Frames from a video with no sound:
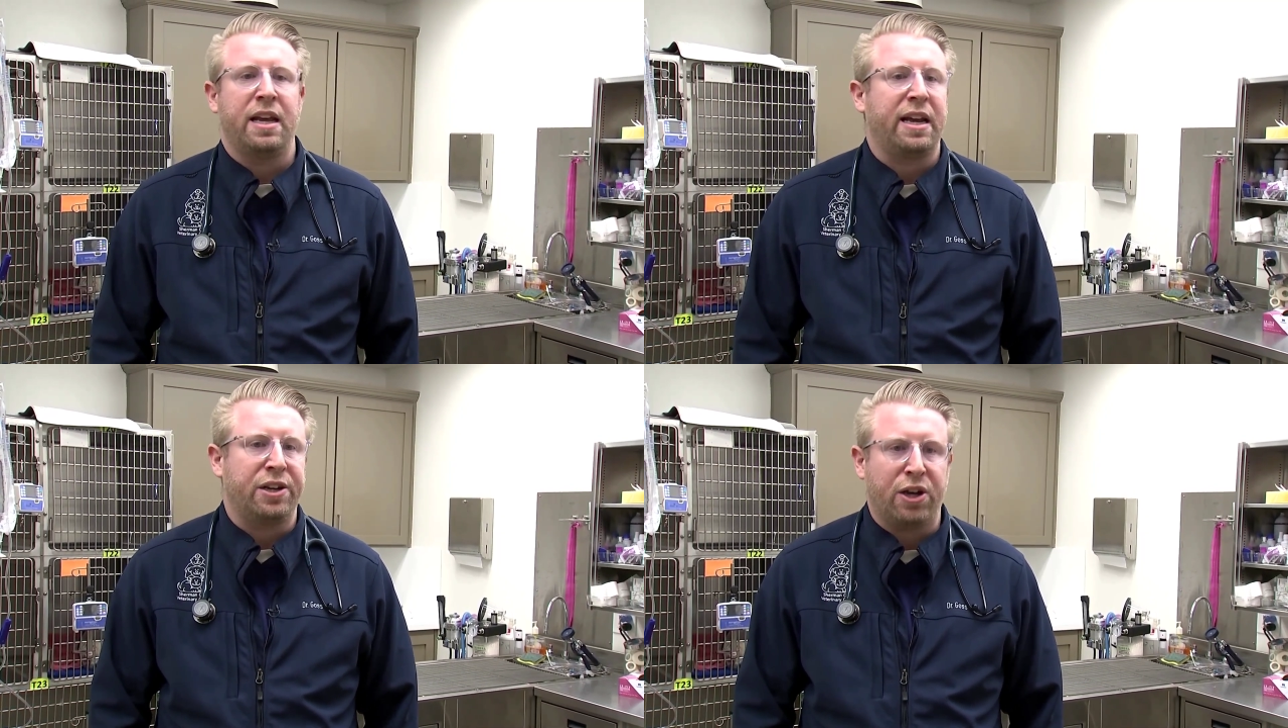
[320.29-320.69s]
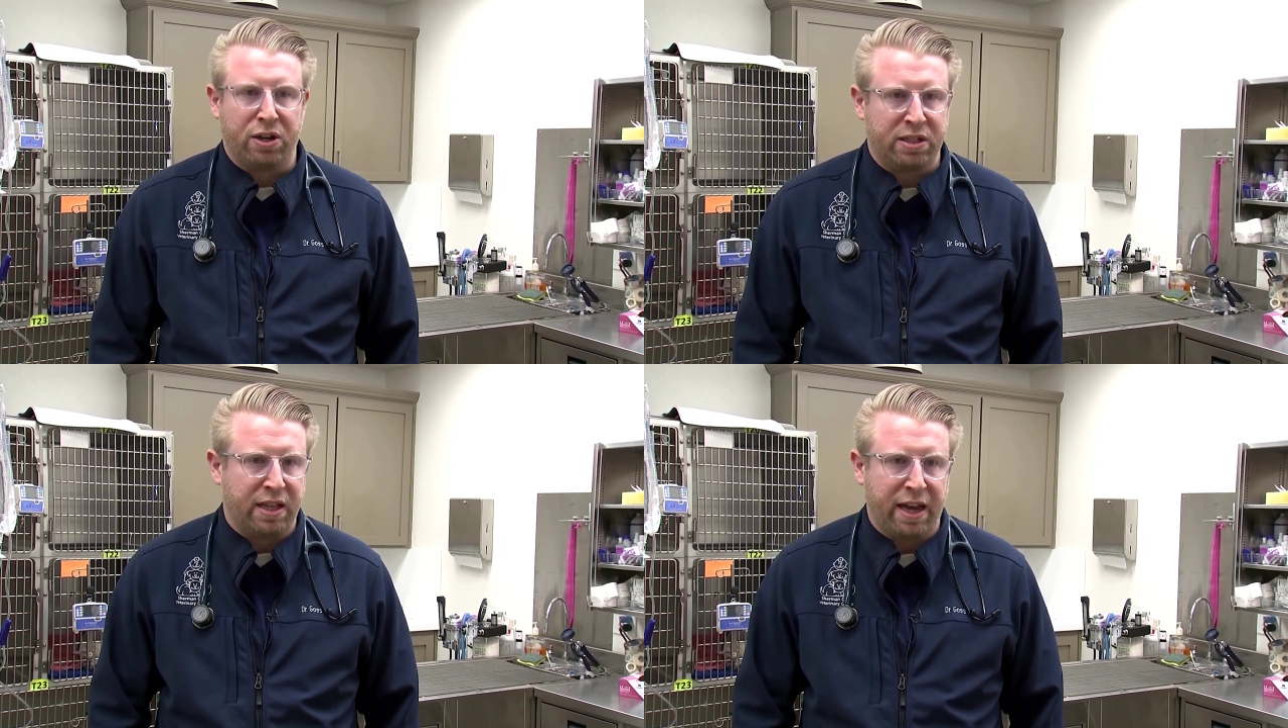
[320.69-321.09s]
take a
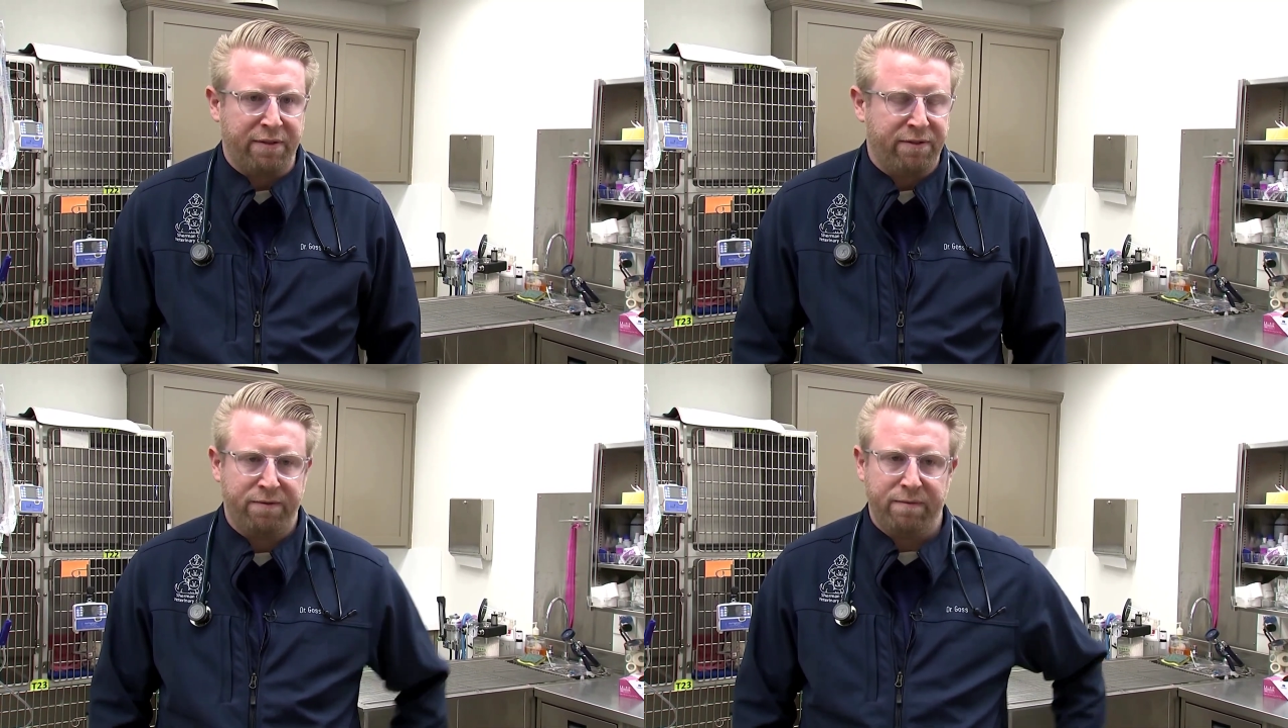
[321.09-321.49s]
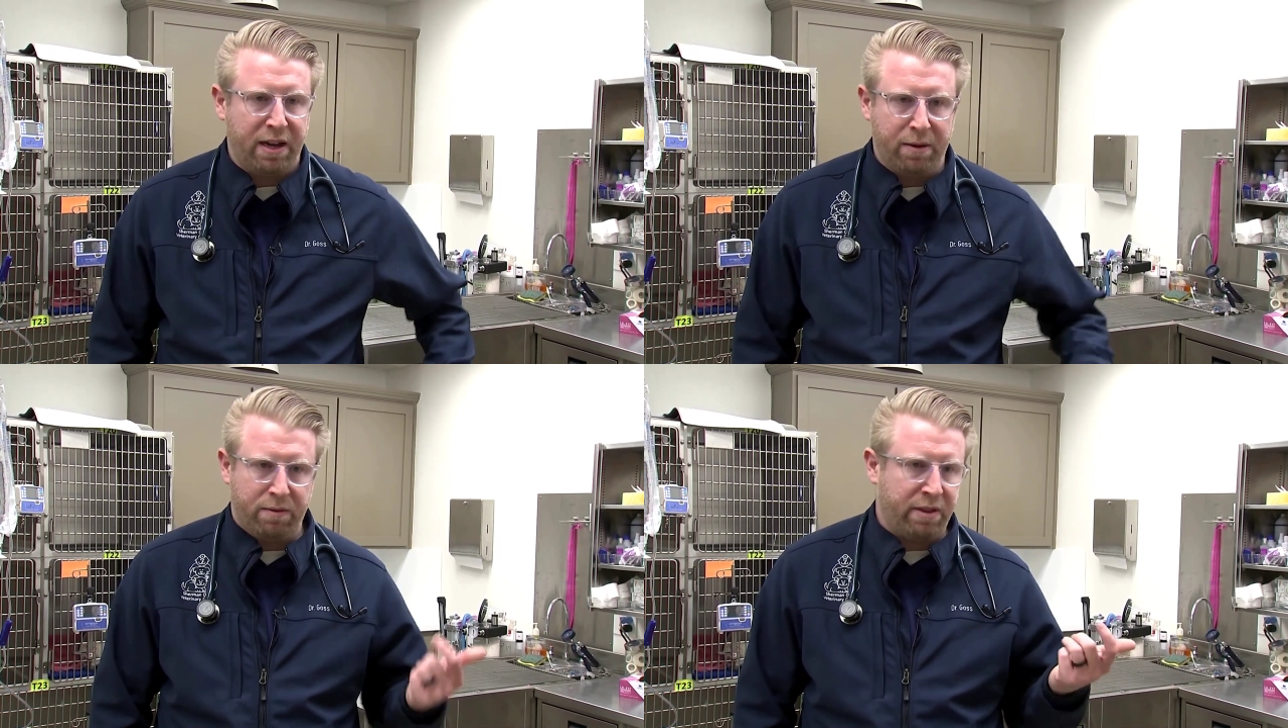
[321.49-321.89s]
dog's life
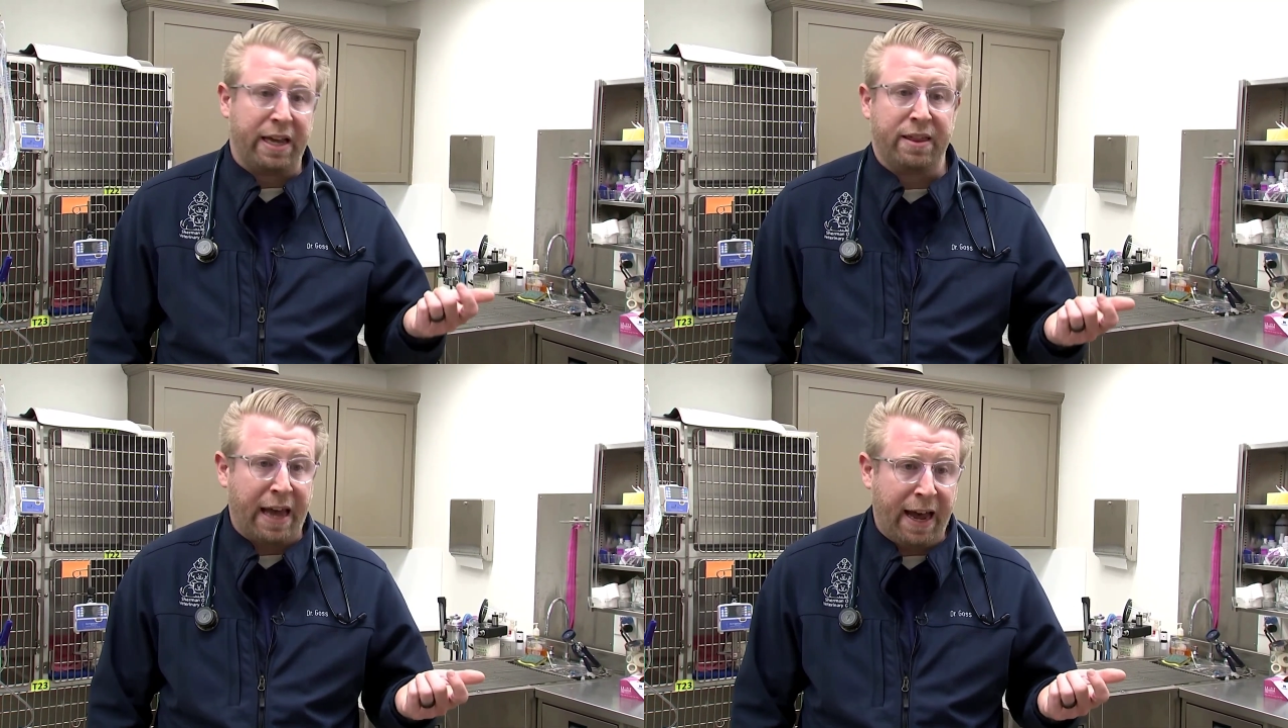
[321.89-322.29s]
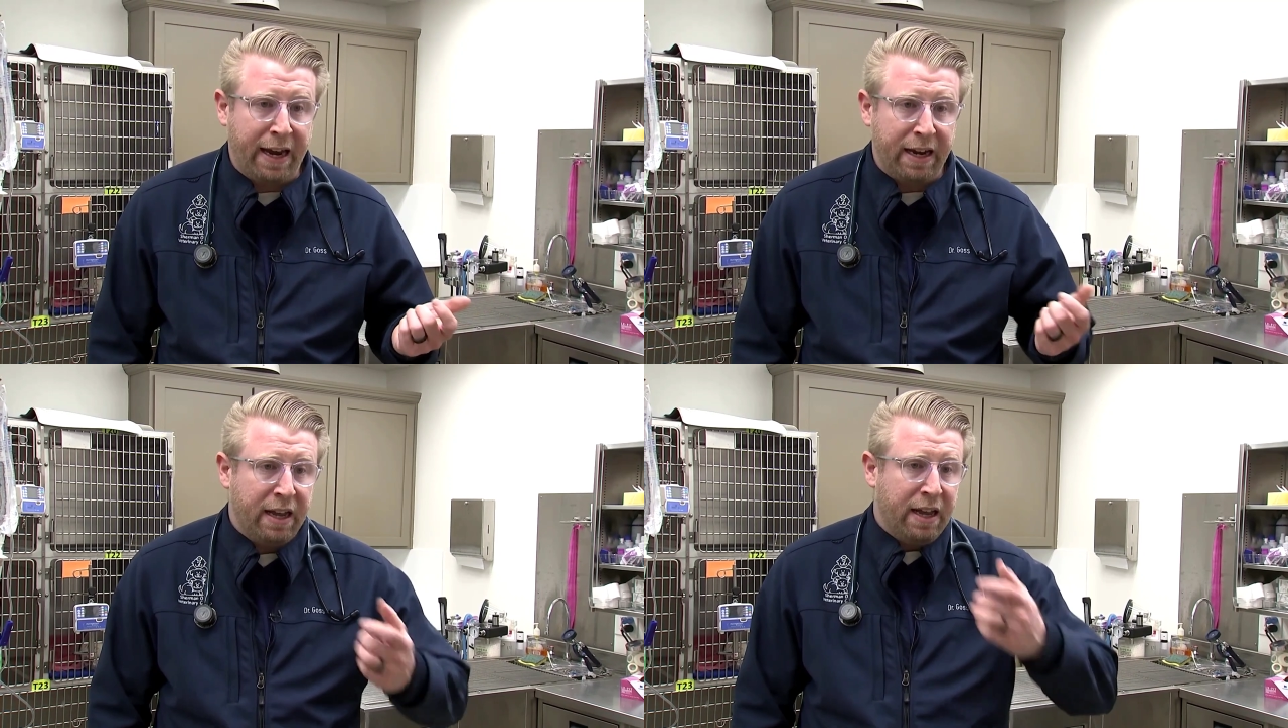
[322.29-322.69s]
like
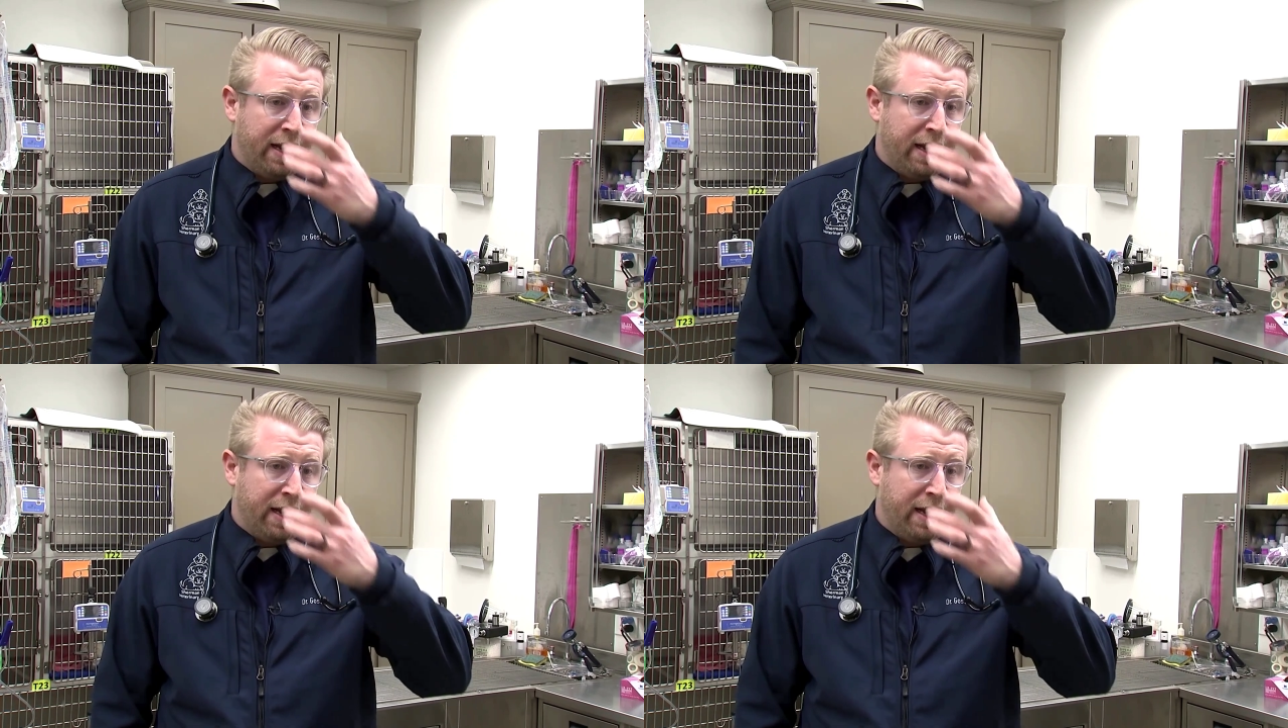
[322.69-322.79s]
that,